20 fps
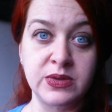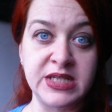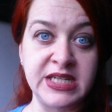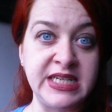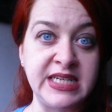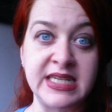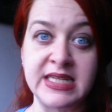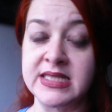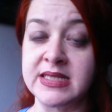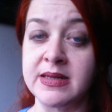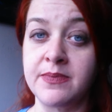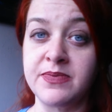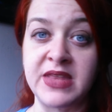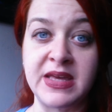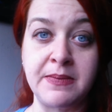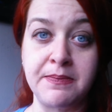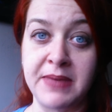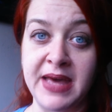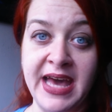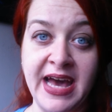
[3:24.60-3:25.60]
eating
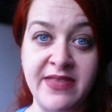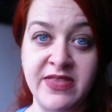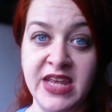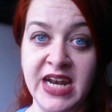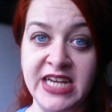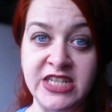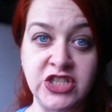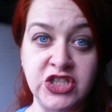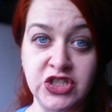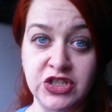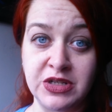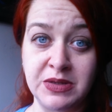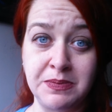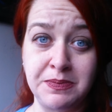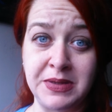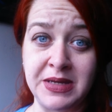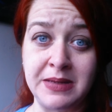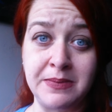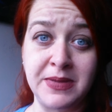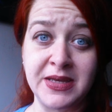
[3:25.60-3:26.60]
something bad that I
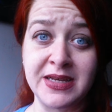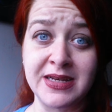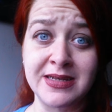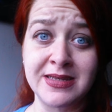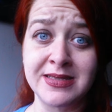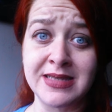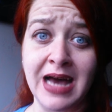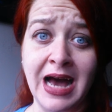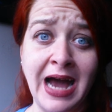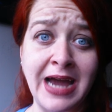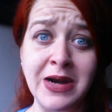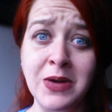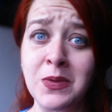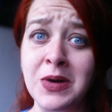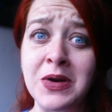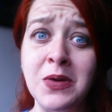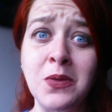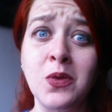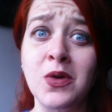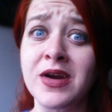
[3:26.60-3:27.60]
shouldn't be, because I don't
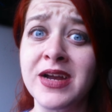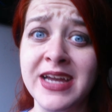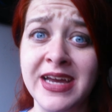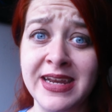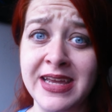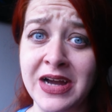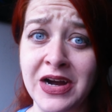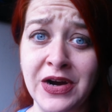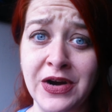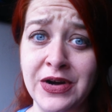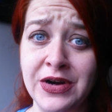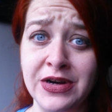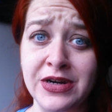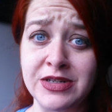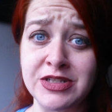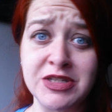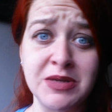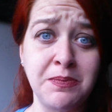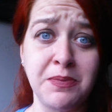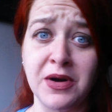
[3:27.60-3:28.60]
want to work any
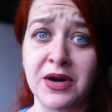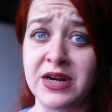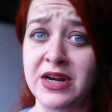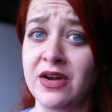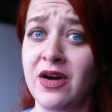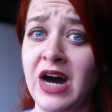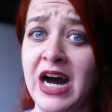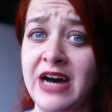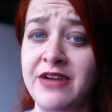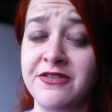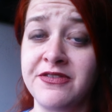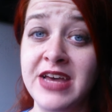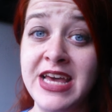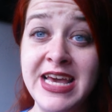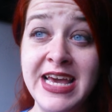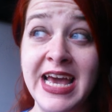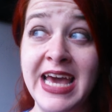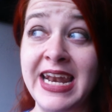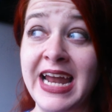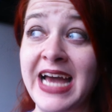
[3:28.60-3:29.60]
harder to burn it
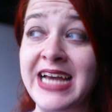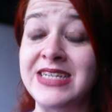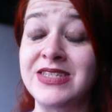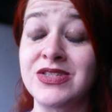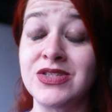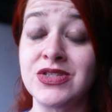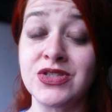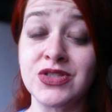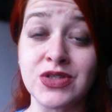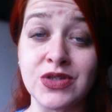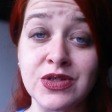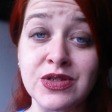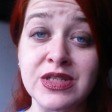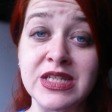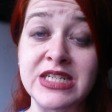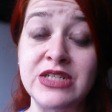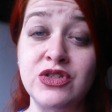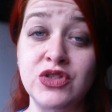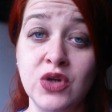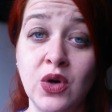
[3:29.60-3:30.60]
off. And I
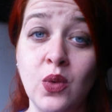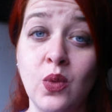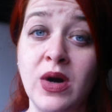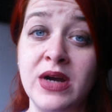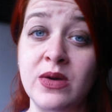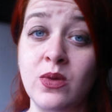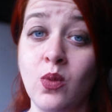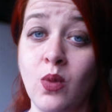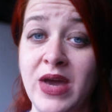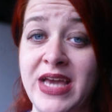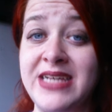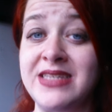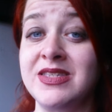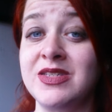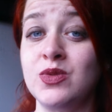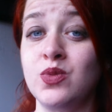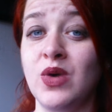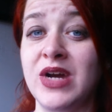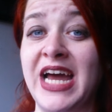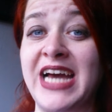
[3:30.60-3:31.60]
certainly don't want to
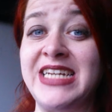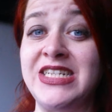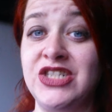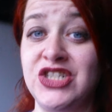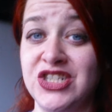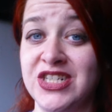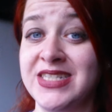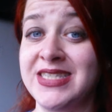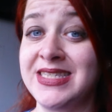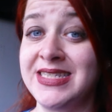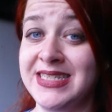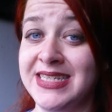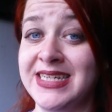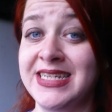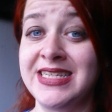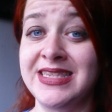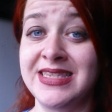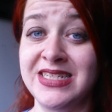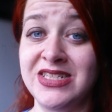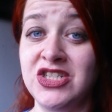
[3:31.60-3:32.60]
waste what I just
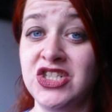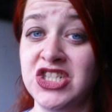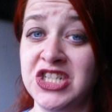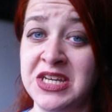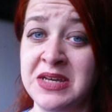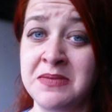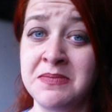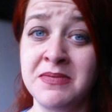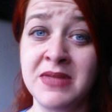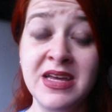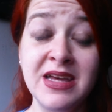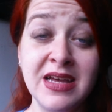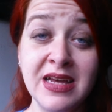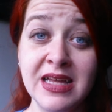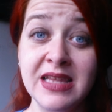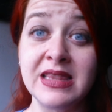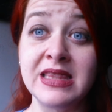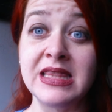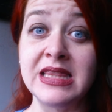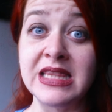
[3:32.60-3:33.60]
did in the gym.
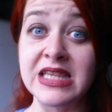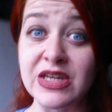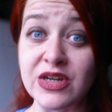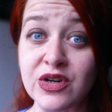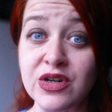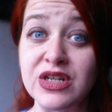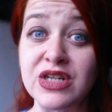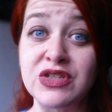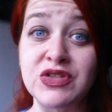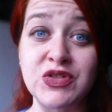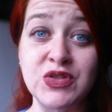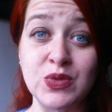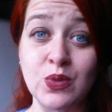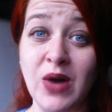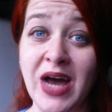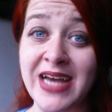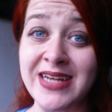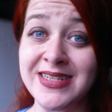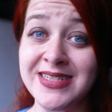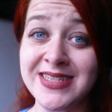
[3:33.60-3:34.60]
Literal
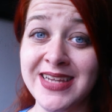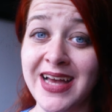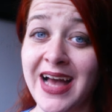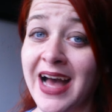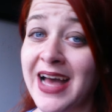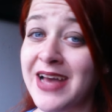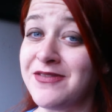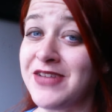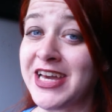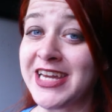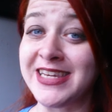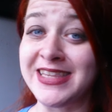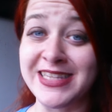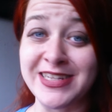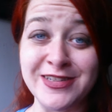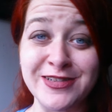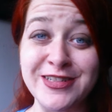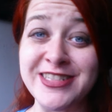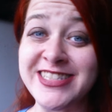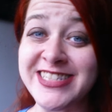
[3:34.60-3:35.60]
sweat. I've had
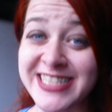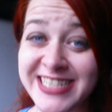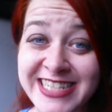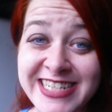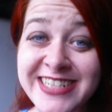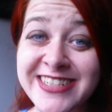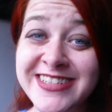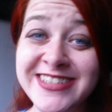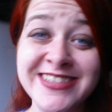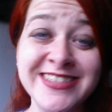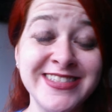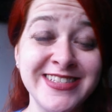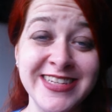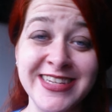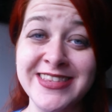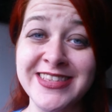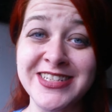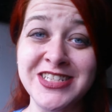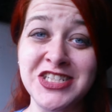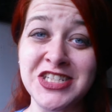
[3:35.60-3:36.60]
literal tears
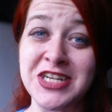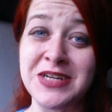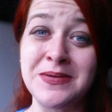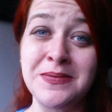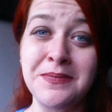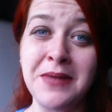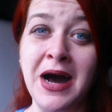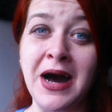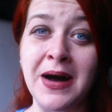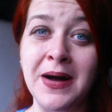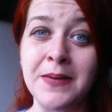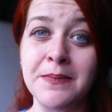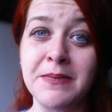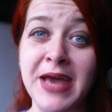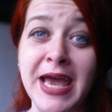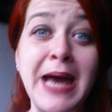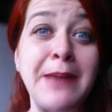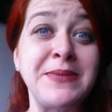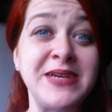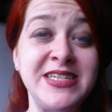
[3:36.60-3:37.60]
in the gym.
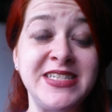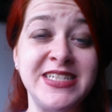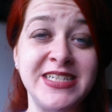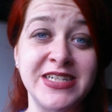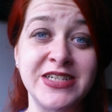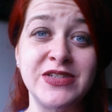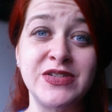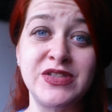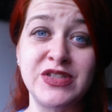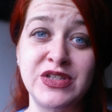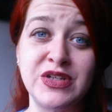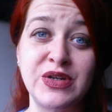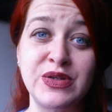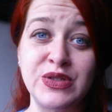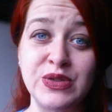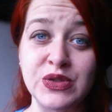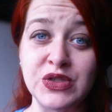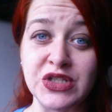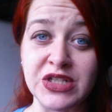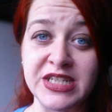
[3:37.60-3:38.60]
Happy tears.
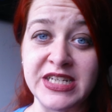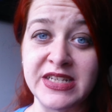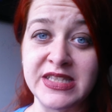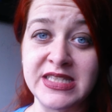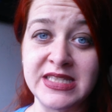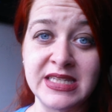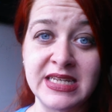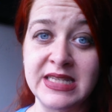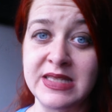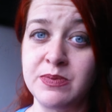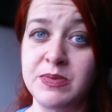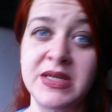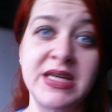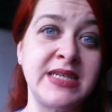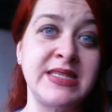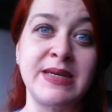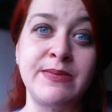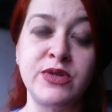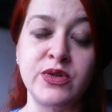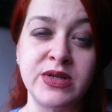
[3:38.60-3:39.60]
Usually it's
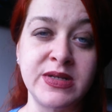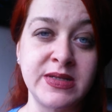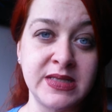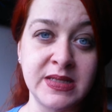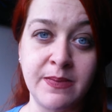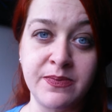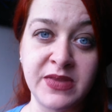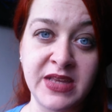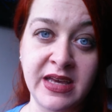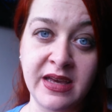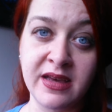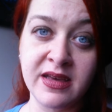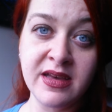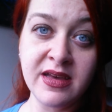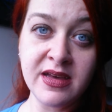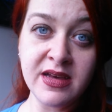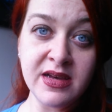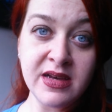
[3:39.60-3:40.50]
because I'm doing something